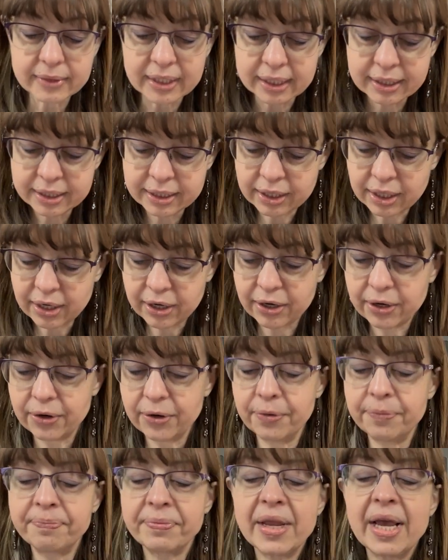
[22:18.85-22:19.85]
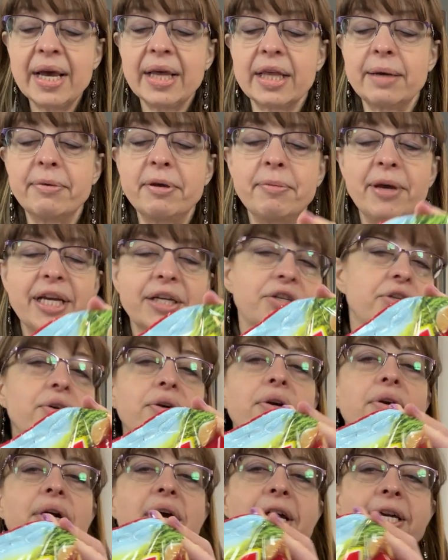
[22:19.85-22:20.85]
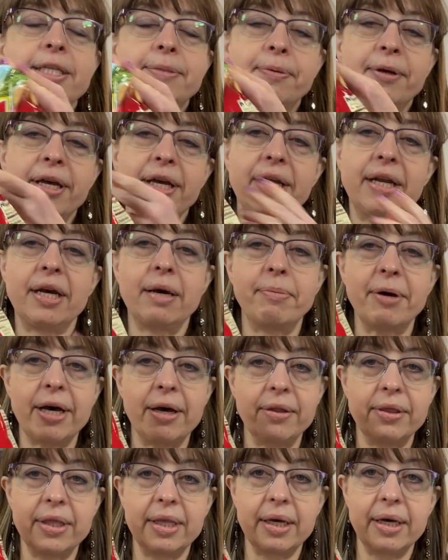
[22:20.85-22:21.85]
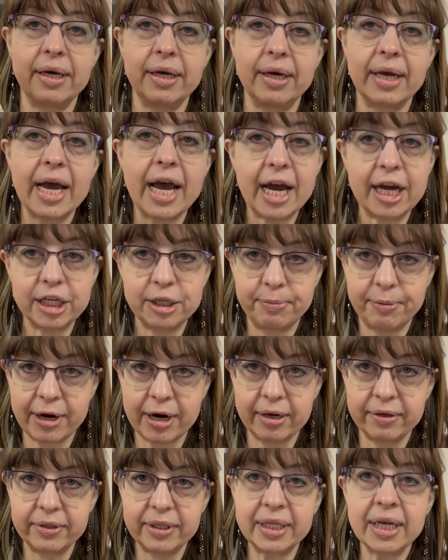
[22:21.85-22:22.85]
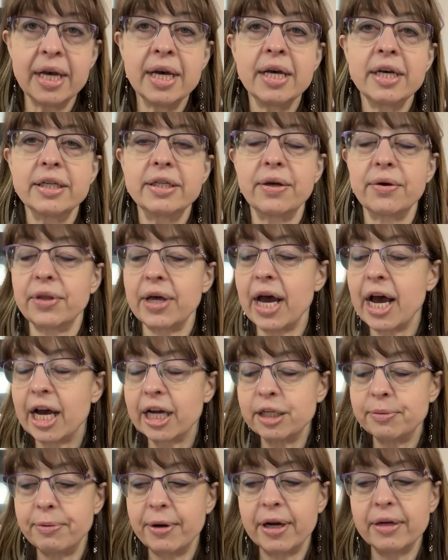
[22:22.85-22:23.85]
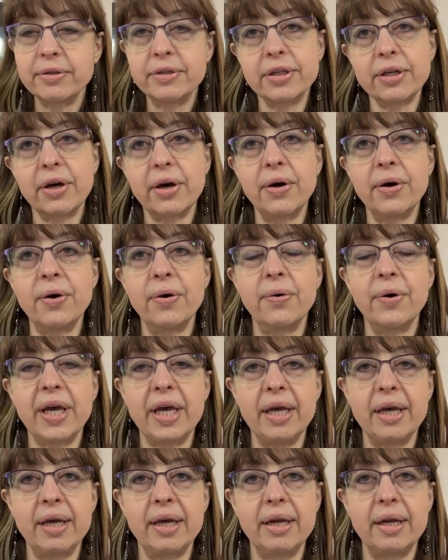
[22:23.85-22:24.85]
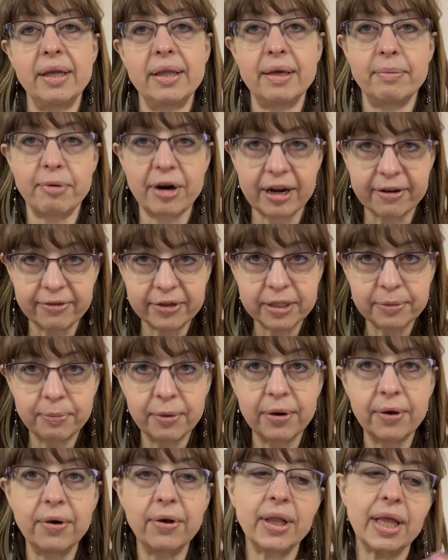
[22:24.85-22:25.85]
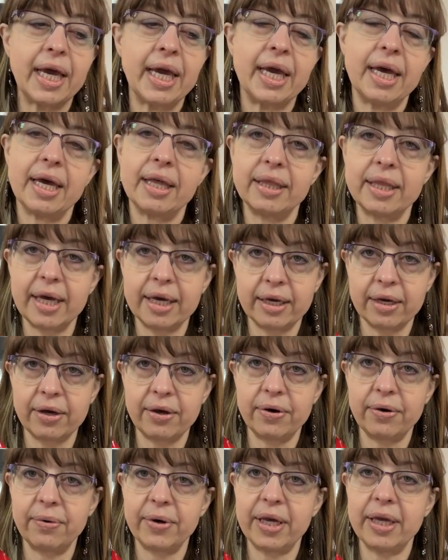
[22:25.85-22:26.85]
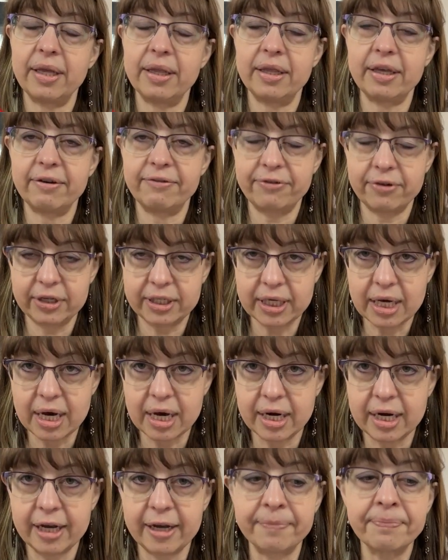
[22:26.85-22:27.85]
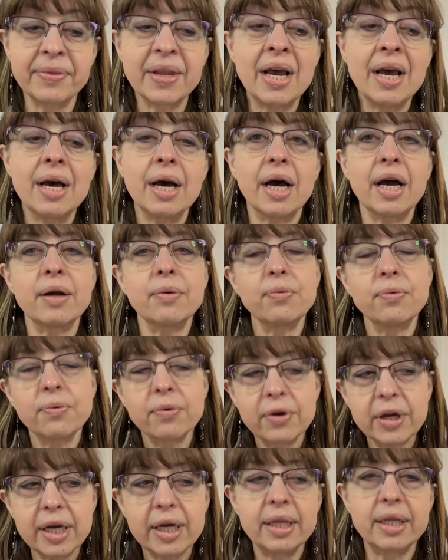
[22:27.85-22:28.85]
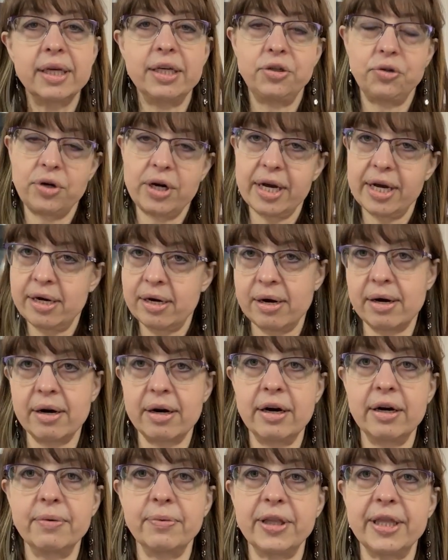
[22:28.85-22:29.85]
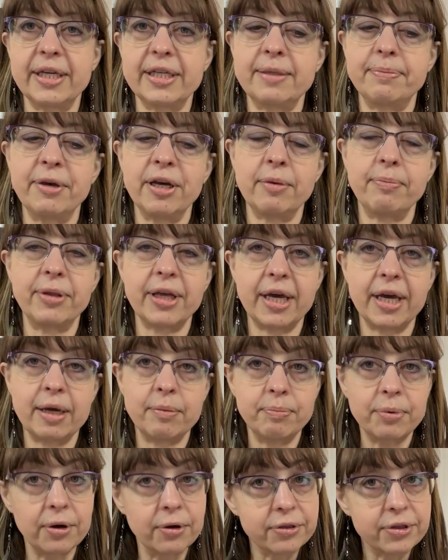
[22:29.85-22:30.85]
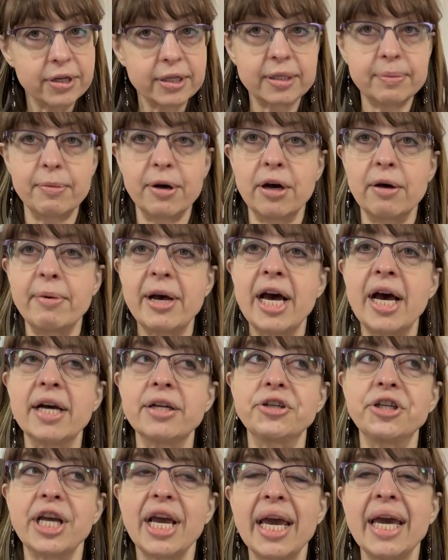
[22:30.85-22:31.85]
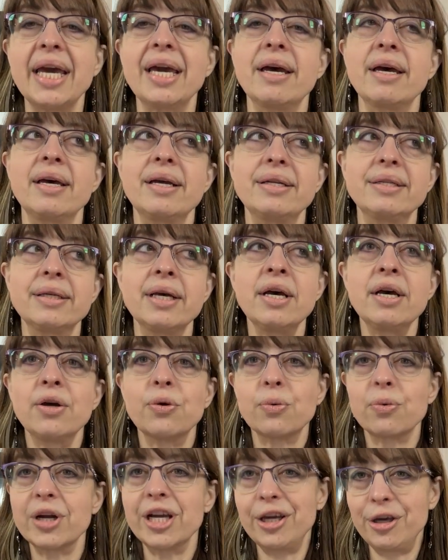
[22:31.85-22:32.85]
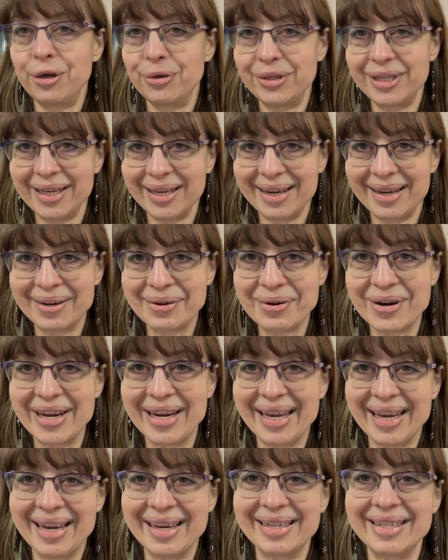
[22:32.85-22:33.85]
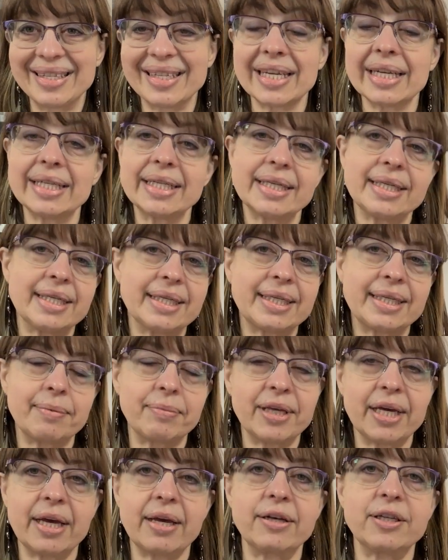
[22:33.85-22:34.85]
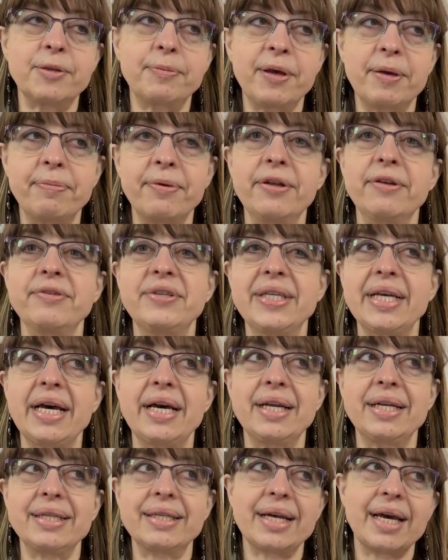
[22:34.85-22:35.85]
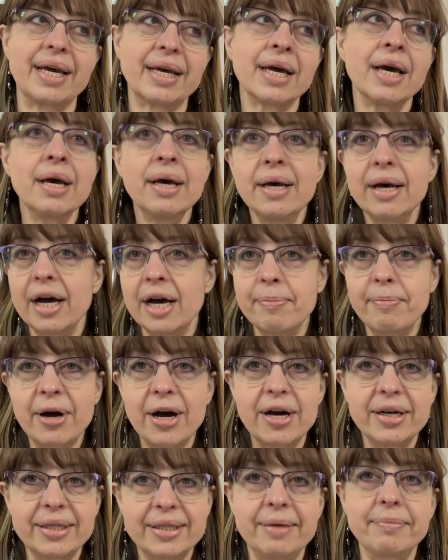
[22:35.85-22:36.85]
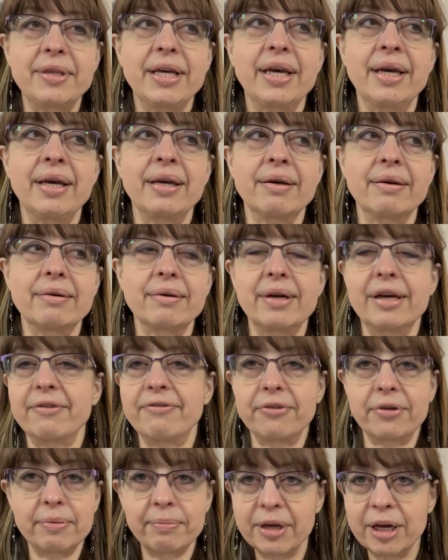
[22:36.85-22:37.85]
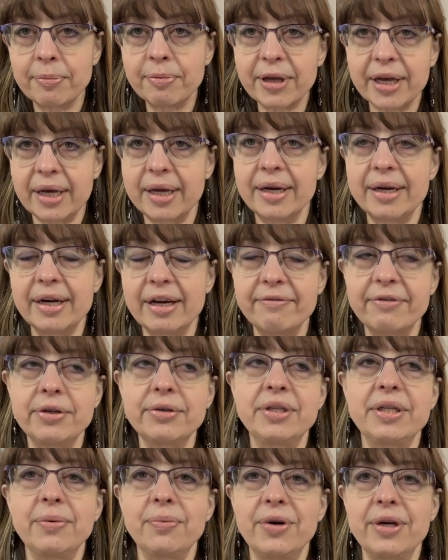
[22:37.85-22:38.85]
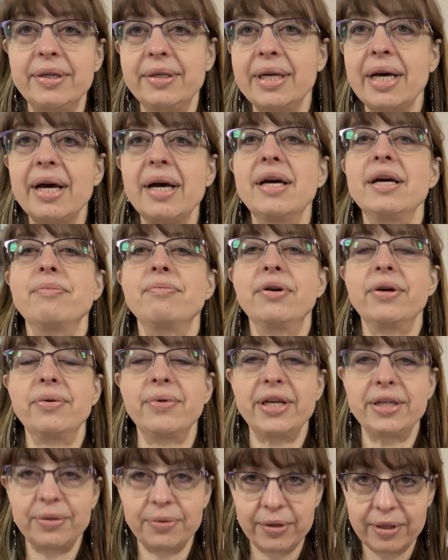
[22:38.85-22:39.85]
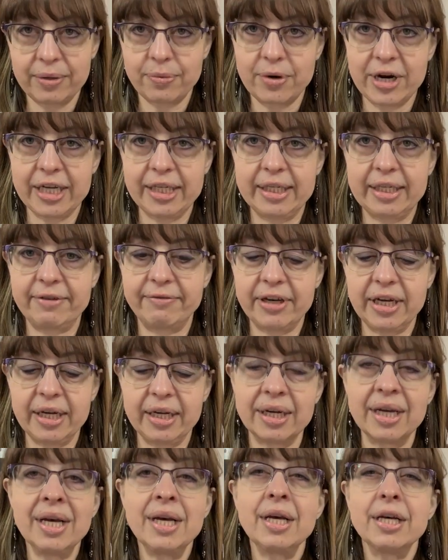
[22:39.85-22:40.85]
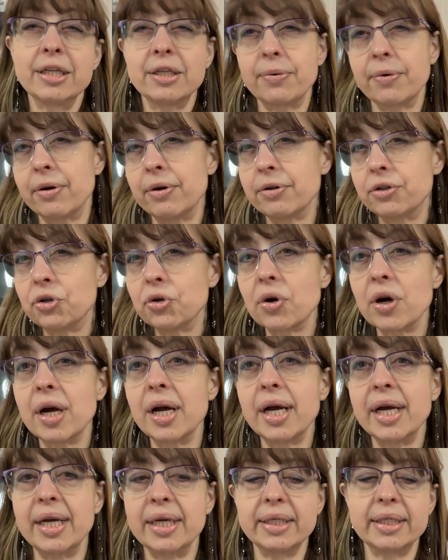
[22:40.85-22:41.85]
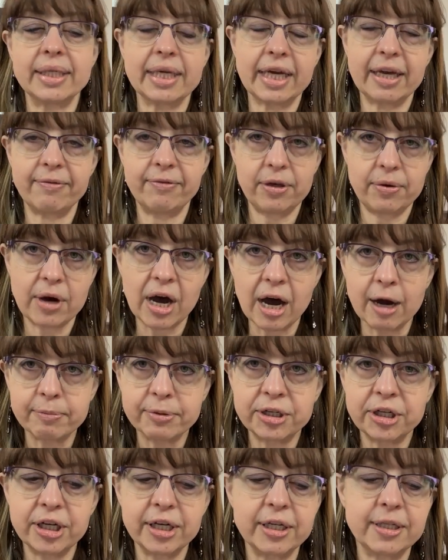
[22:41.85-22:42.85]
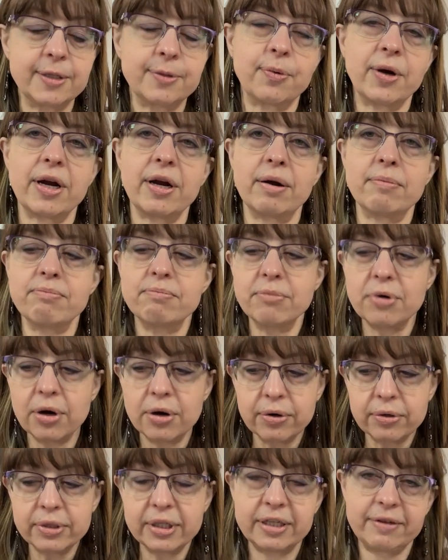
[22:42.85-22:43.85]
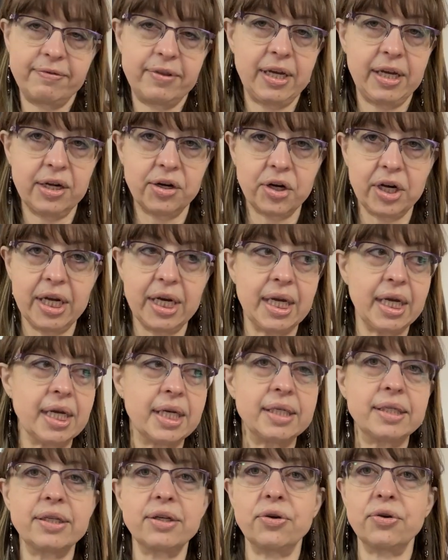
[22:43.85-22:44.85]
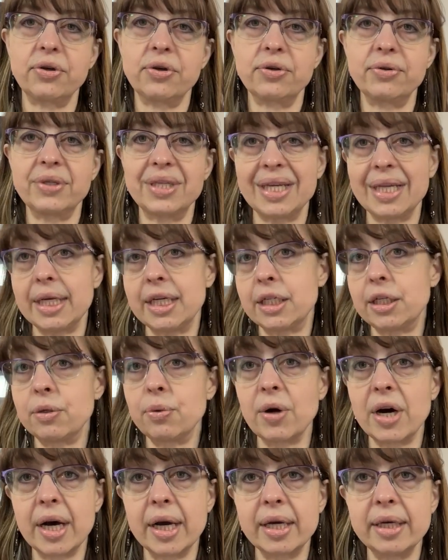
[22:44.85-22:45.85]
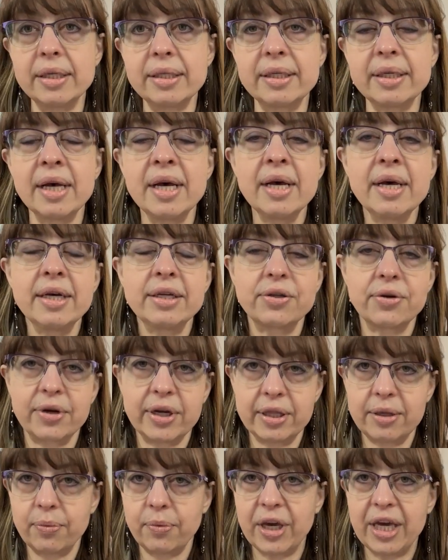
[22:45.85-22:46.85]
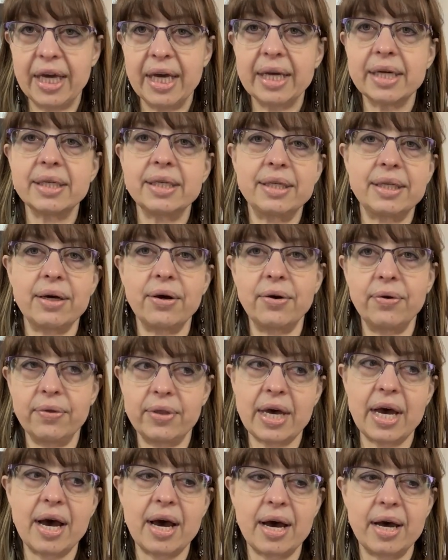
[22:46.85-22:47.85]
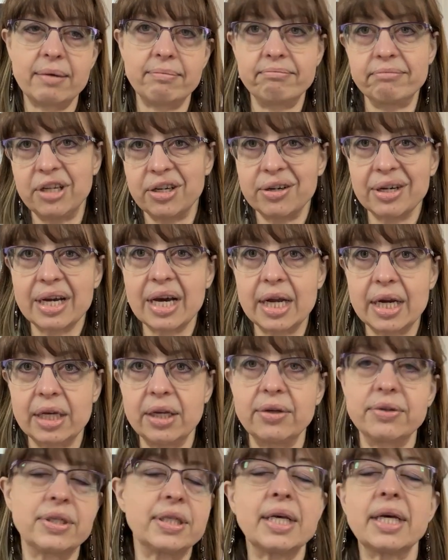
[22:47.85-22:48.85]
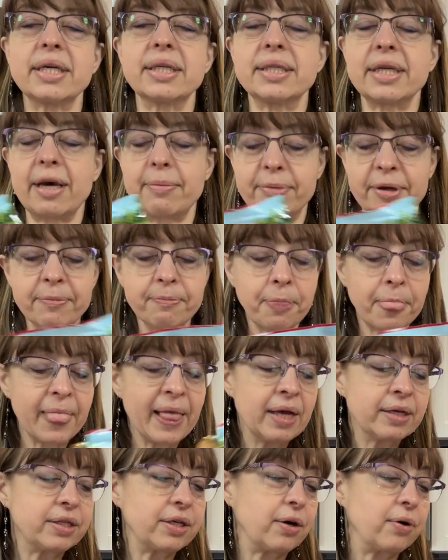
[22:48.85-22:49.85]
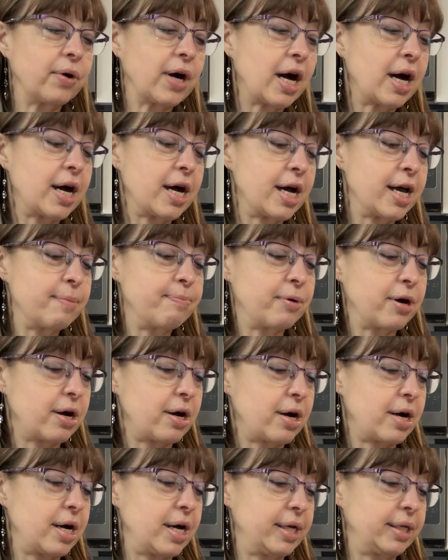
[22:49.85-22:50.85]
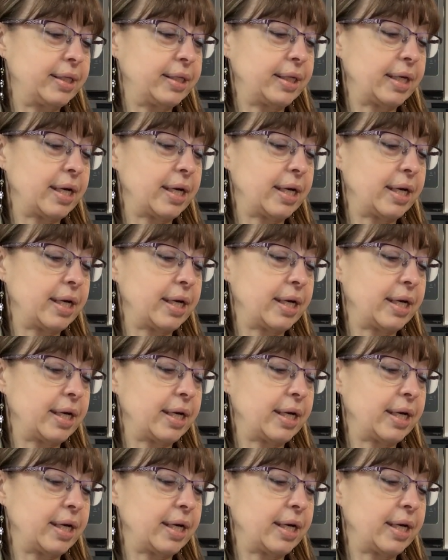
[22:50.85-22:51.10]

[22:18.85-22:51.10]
So let me make sure I explain about the hash browns. So the hash browns go in the breakfast bowl and they go in the frittata. I really tried hard with this meal plan, both the small batch and reusing ingredients, because this is something else people have said is like, I bought something like for the meal plan and I've used it one time, what do I do with the rest of it? So we were trying to give you options where most of the ingredients you use at least twice during the week so that you can kind of use things up. So I bought